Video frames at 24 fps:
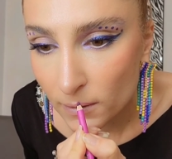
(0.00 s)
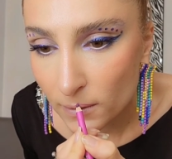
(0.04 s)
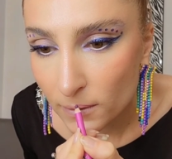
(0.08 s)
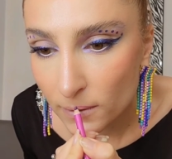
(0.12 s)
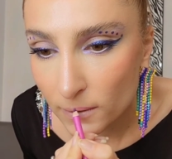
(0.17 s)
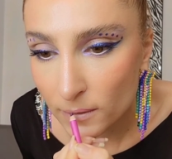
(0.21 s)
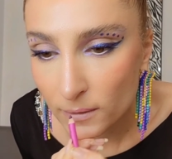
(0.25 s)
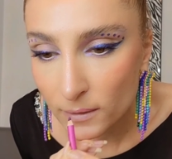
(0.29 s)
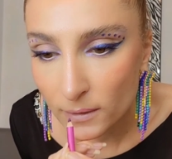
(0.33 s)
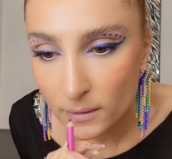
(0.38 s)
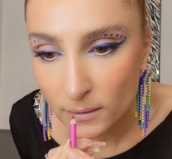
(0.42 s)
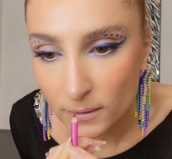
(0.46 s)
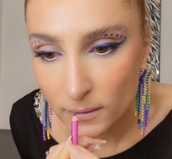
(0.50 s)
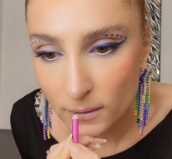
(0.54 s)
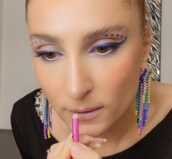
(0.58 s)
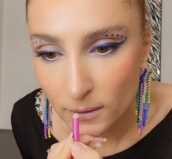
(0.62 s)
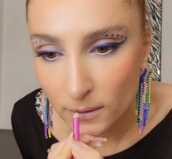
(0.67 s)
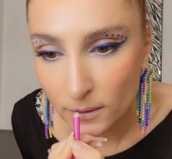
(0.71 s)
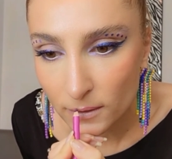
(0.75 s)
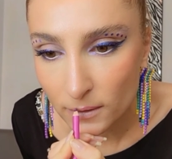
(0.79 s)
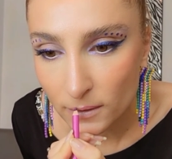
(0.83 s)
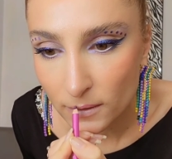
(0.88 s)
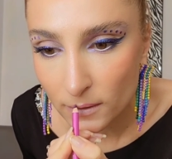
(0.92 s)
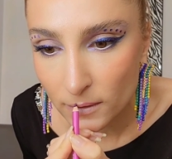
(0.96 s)
and you can
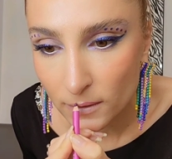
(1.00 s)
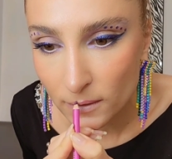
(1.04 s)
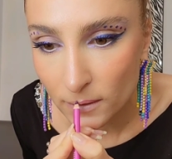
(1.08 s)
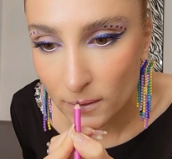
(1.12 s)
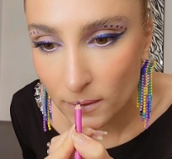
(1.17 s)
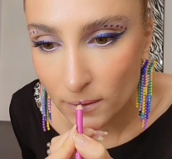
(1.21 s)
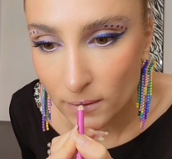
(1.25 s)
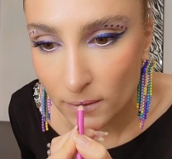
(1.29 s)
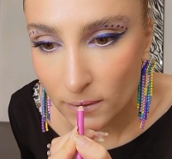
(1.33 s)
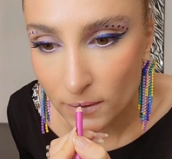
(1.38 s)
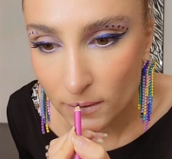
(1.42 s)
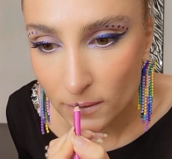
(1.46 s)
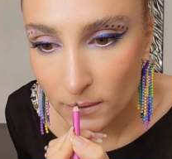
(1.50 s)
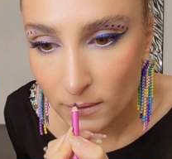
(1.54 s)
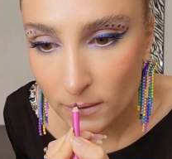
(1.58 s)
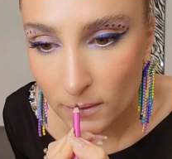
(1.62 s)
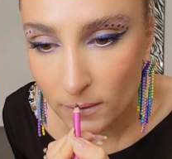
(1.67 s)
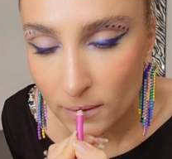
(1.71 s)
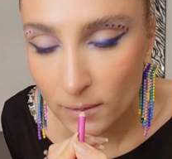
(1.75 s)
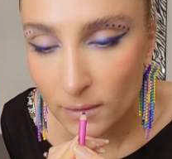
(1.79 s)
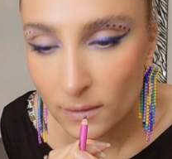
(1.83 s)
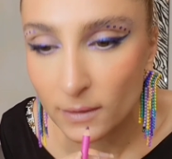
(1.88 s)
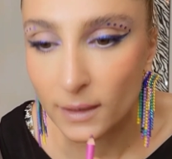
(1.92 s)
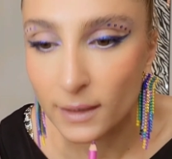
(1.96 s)
create the shape.
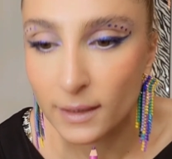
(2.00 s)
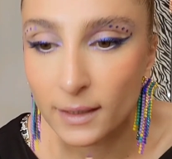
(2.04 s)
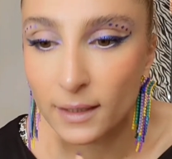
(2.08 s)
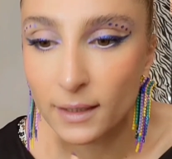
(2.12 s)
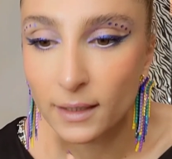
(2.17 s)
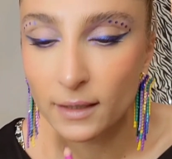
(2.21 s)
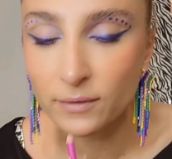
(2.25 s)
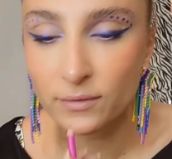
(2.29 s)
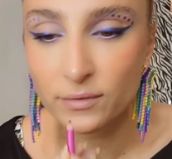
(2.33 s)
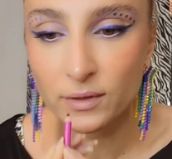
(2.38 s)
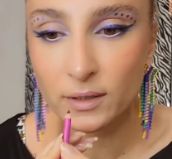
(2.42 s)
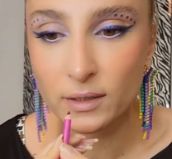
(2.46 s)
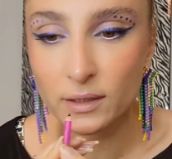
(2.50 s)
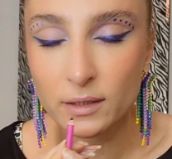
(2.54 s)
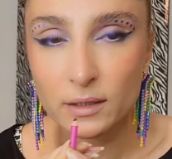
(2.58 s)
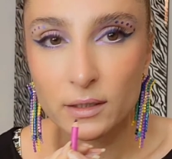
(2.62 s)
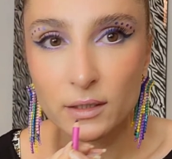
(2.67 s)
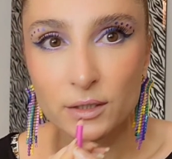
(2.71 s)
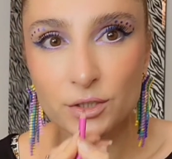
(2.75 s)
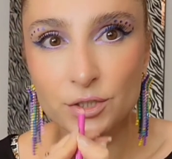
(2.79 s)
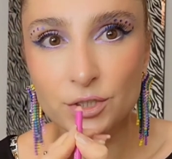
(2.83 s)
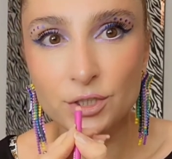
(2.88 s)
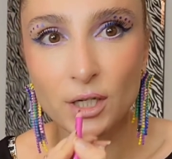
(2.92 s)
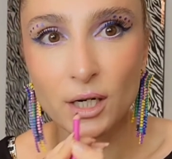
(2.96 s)
Like I have a
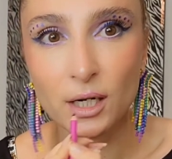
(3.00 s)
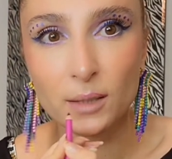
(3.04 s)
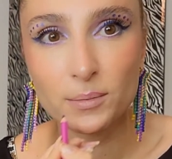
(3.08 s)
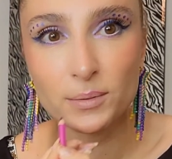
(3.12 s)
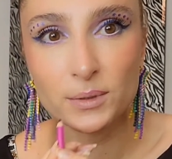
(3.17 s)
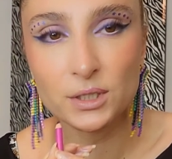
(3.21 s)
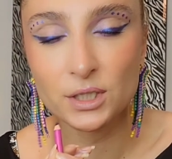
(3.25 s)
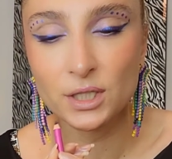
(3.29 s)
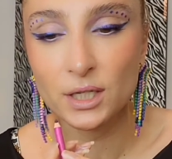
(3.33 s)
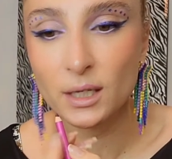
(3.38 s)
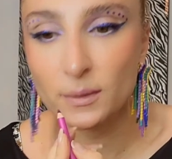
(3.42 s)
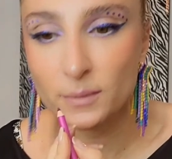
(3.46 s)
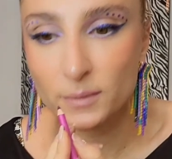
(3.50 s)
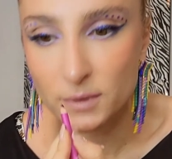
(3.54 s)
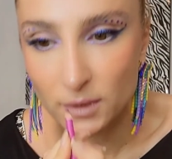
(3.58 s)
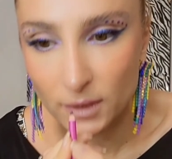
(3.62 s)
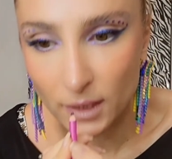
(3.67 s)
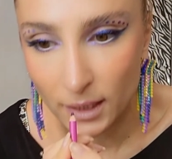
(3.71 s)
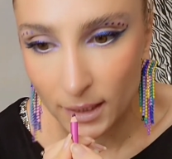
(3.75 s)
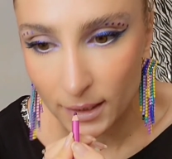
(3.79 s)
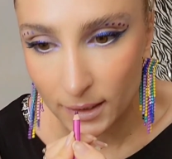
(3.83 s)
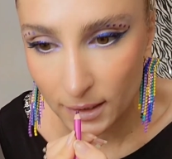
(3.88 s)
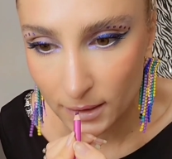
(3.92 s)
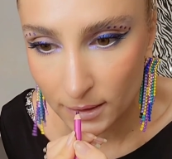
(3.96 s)
sharp shape,
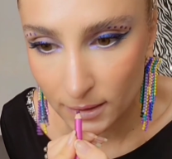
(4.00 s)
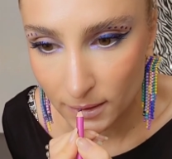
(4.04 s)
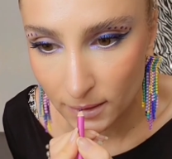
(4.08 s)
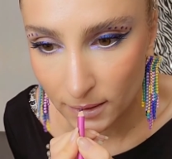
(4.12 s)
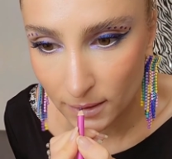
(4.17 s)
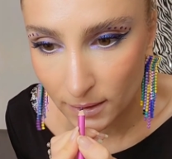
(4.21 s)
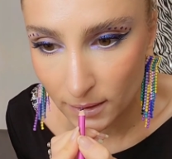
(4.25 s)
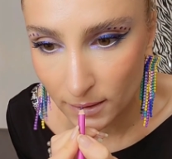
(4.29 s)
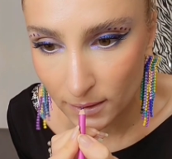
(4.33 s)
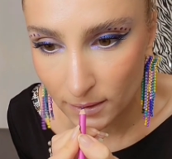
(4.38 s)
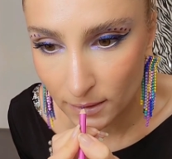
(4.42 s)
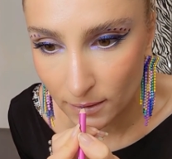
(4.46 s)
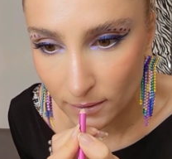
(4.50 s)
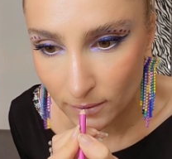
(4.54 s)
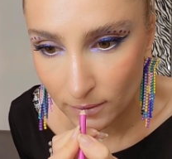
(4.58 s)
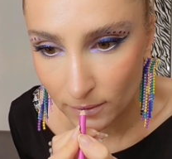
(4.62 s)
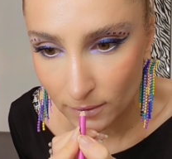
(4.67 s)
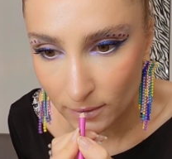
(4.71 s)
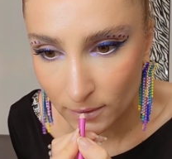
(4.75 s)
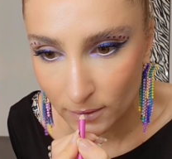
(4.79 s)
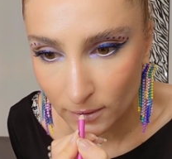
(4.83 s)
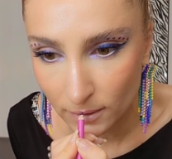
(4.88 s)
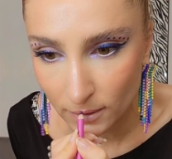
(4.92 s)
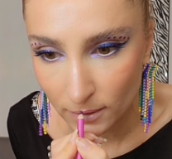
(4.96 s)
so I can create the
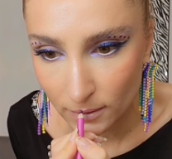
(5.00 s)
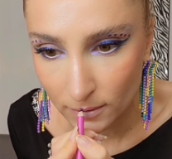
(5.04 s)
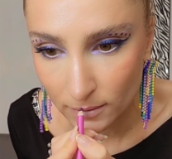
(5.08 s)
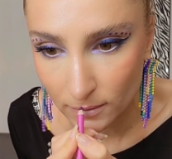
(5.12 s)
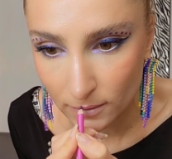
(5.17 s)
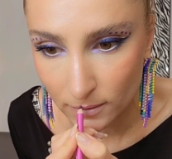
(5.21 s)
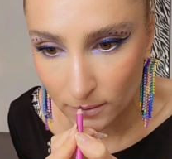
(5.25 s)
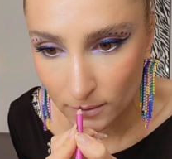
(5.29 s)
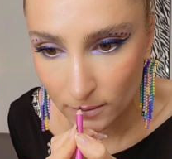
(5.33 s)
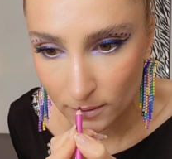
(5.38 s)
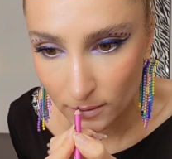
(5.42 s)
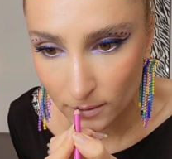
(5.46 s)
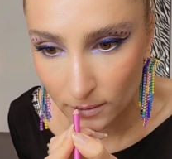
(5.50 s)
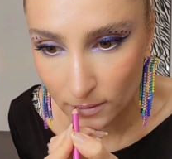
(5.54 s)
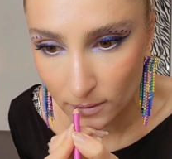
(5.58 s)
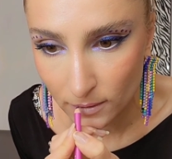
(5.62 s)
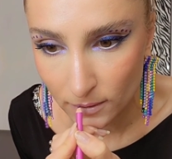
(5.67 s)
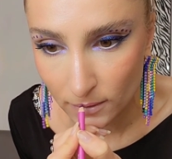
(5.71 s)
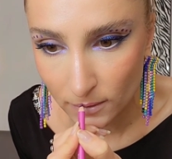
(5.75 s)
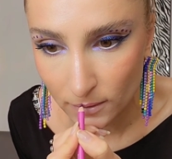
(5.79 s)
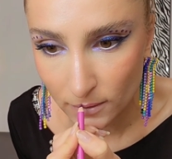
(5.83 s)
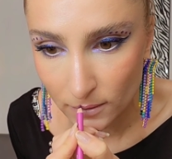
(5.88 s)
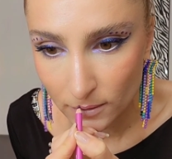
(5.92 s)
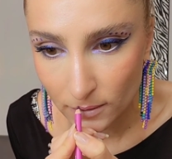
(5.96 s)
more rounded one
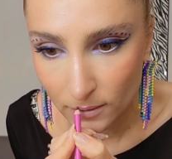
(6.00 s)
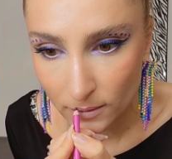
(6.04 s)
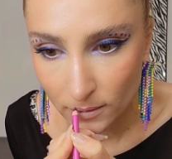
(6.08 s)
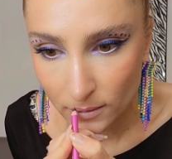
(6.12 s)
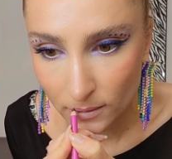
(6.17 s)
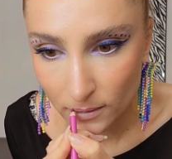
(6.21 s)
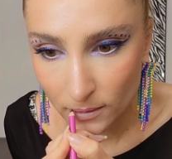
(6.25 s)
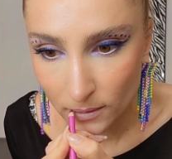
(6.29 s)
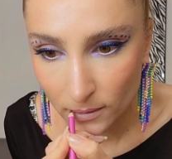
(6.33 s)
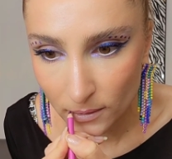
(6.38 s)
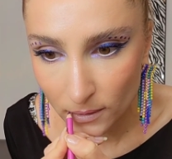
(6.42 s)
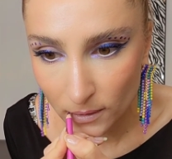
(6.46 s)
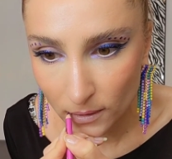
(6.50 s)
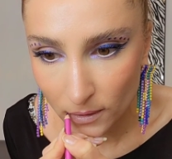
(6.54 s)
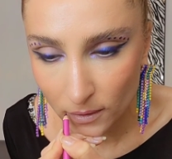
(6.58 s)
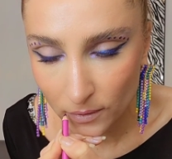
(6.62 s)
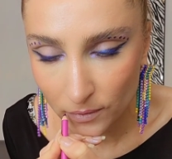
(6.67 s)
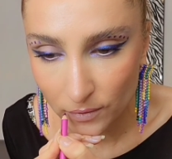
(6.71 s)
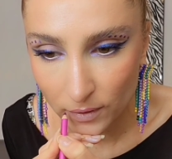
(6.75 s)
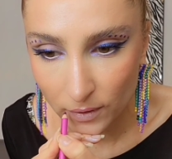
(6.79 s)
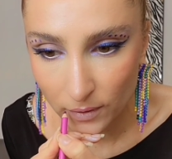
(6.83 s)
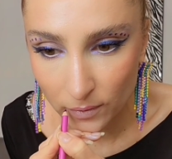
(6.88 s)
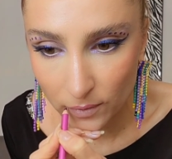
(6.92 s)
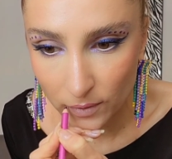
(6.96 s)

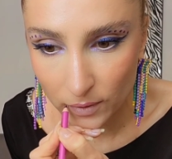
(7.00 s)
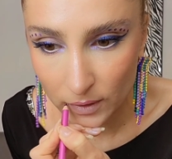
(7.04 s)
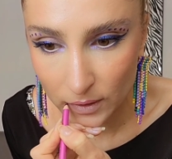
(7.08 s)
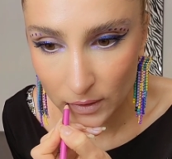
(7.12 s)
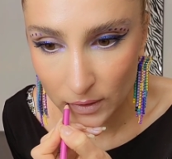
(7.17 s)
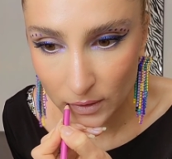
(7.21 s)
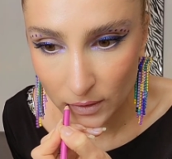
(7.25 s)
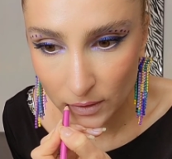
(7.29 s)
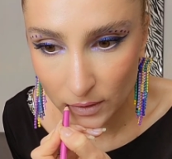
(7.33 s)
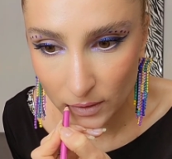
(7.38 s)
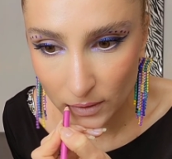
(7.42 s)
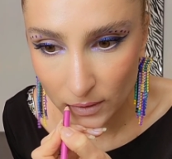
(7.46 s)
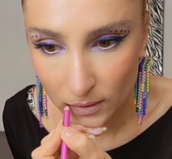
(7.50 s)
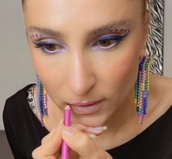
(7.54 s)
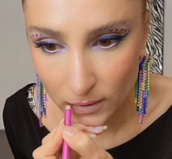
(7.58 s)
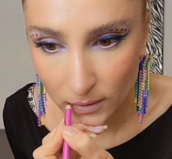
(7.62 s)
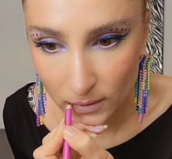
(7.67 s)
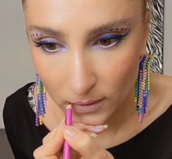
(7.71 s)
if I want to.